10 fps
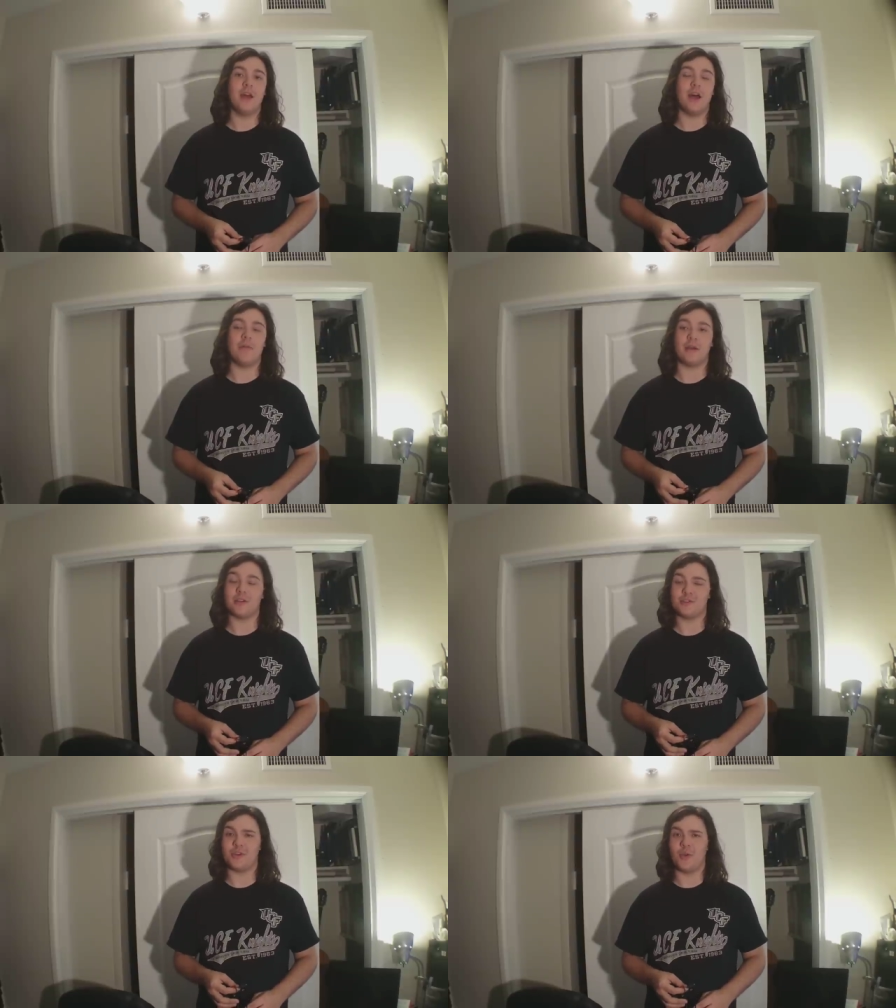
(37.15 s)
um, I'm
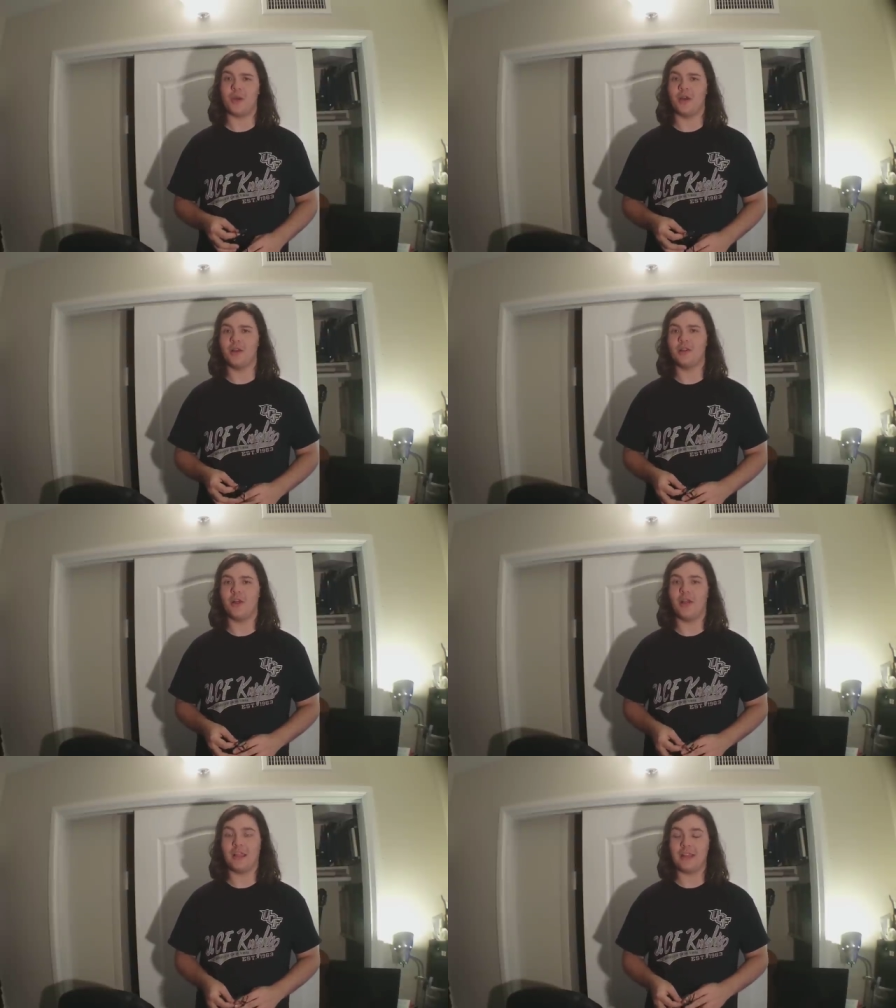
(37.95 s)
going to show you how to
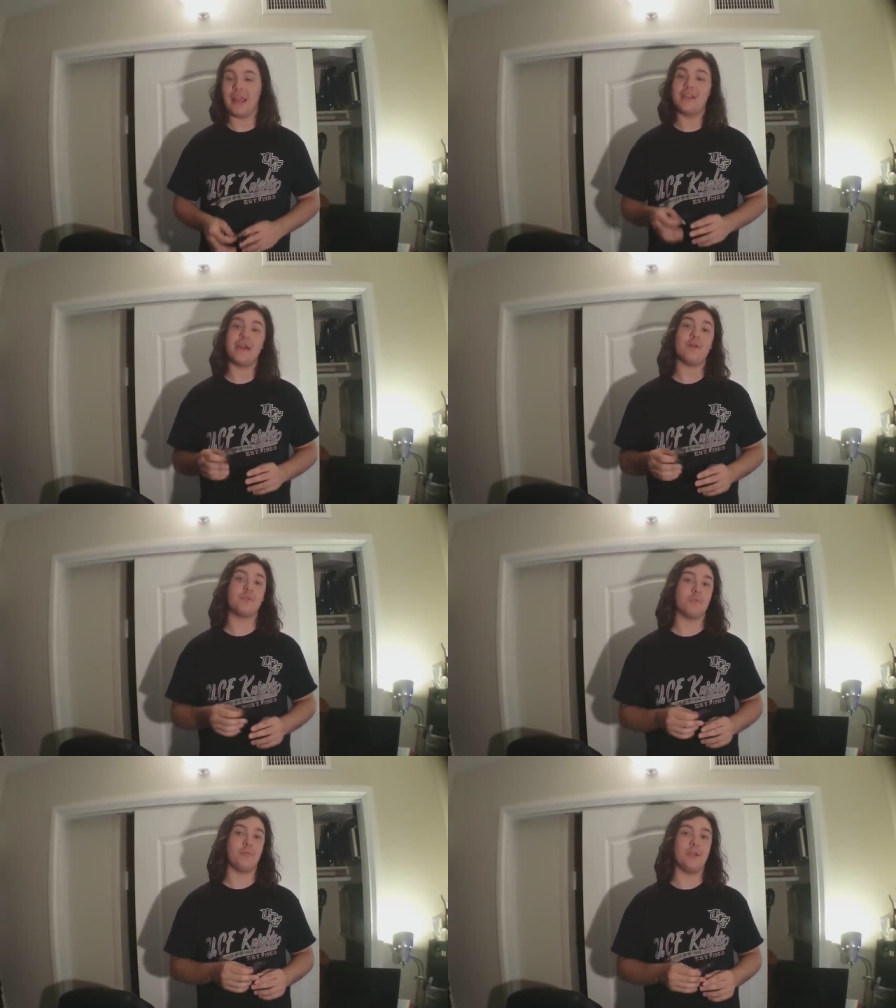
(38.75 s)
unclog it and how
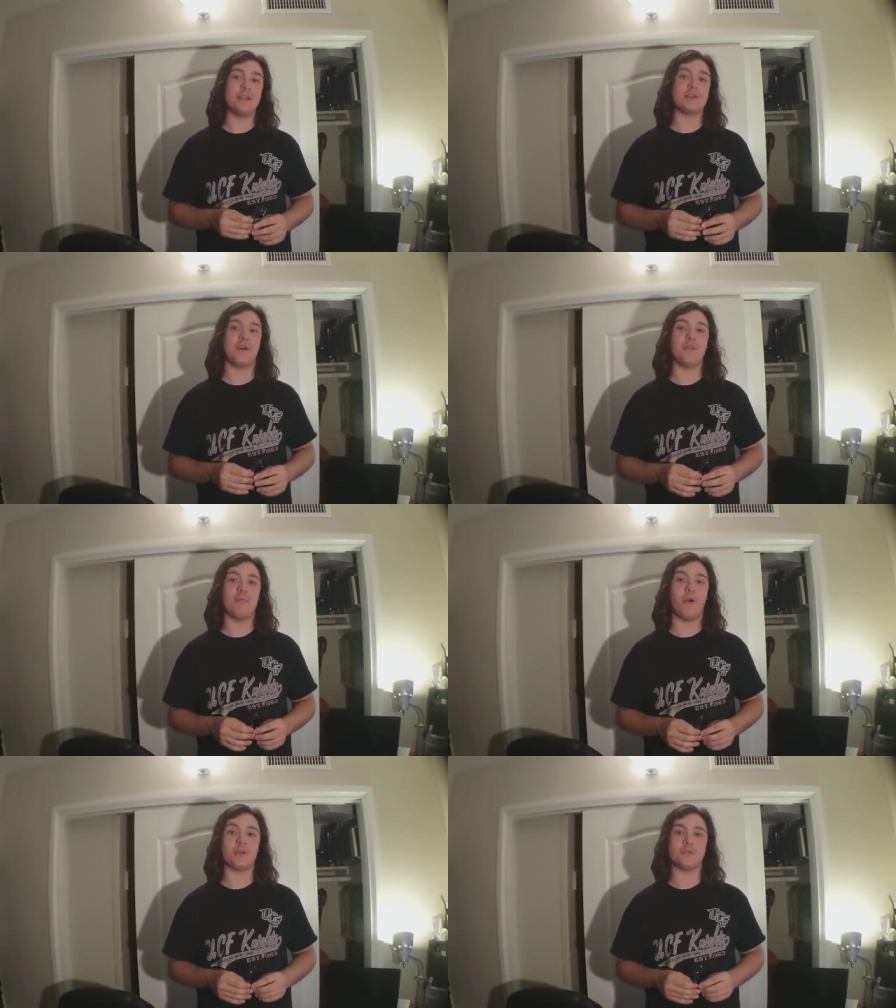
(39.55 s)
to replace all the
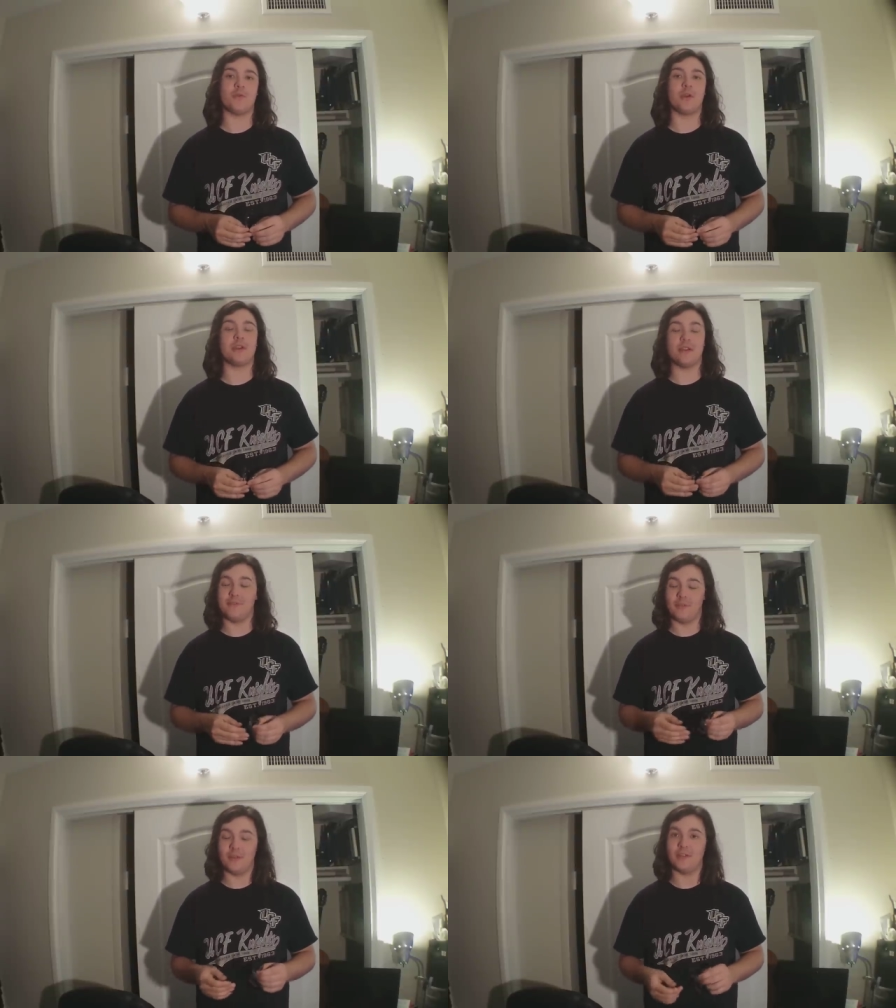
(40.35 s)
parts for it
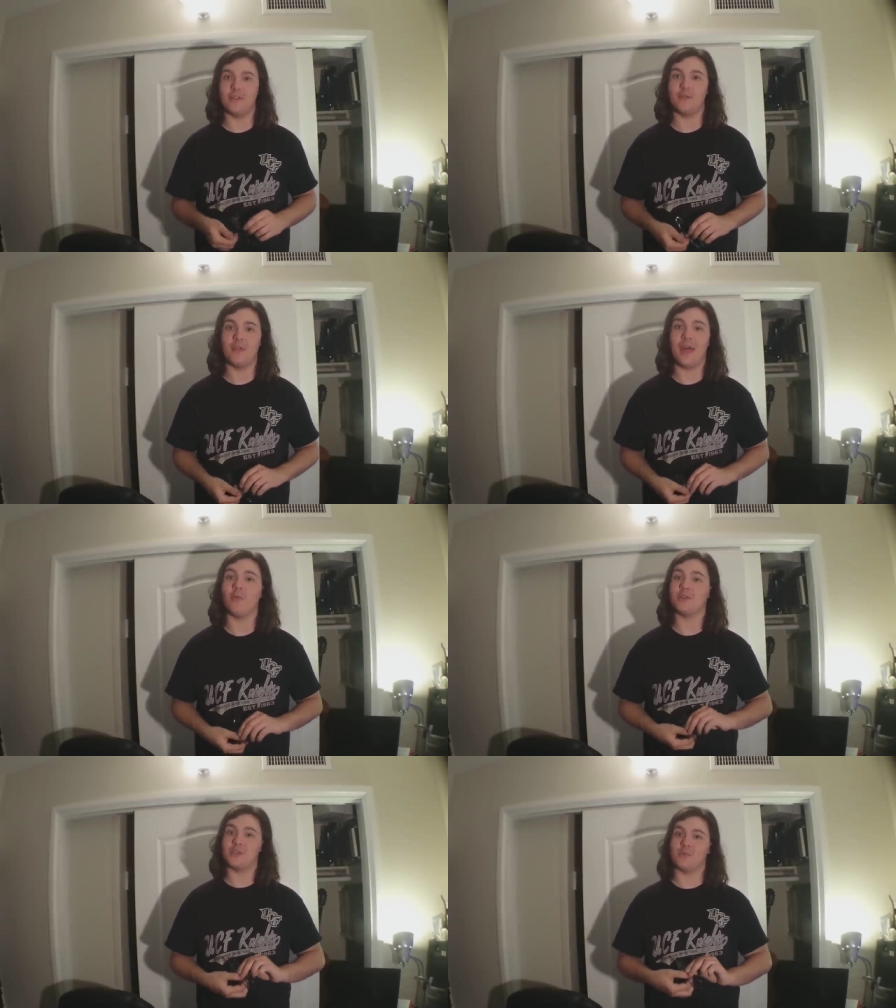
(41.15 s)
if you need to do
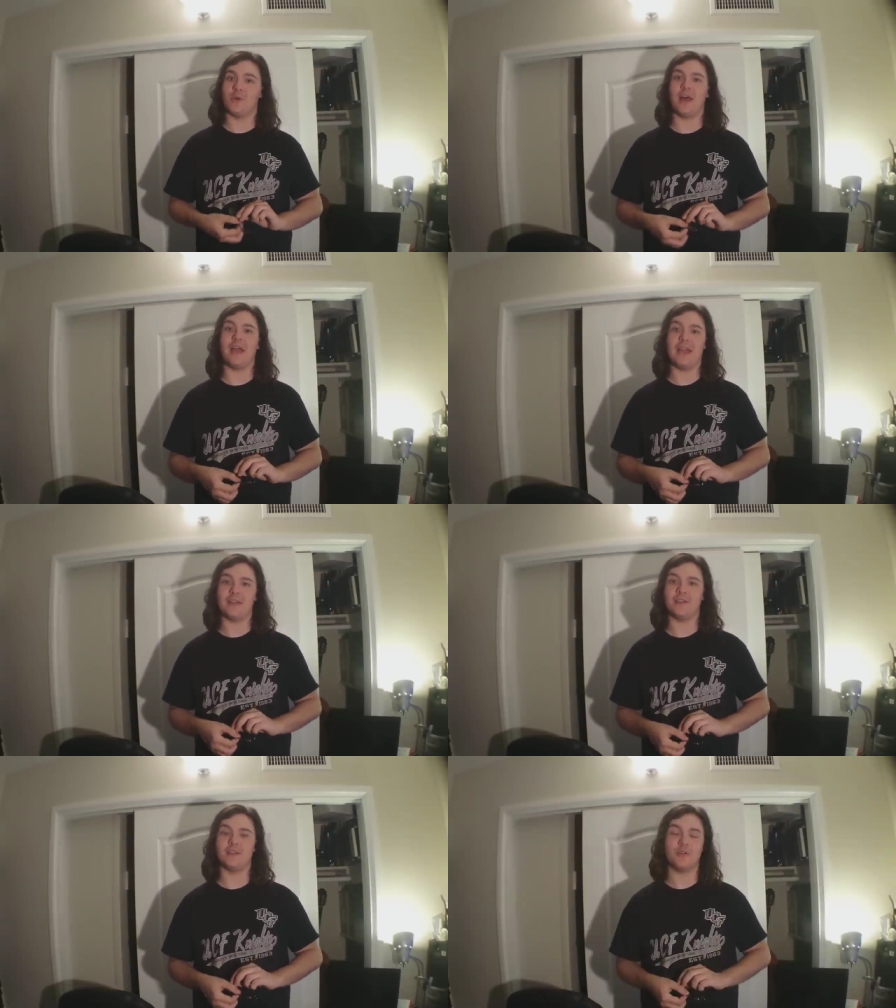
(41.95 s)
that, which is what I
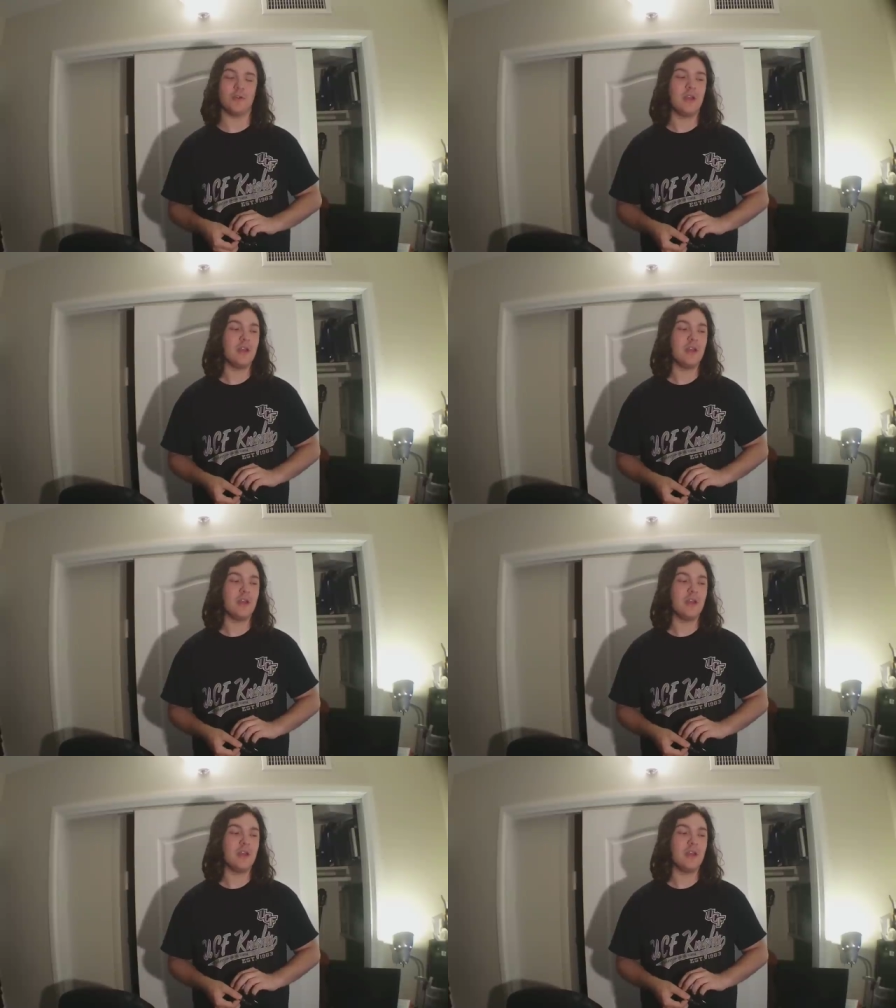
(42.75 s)
had to do.